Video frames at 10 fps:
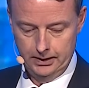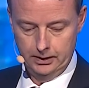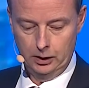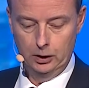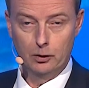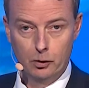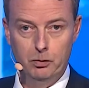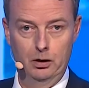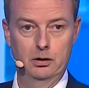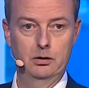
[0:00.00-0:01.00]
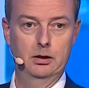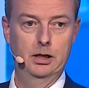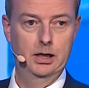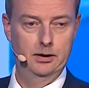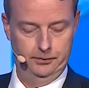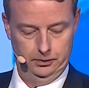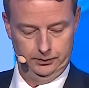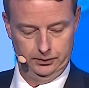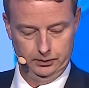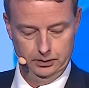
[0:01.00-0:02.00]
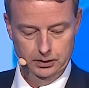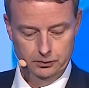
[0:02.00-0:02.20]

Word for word: in the global efforts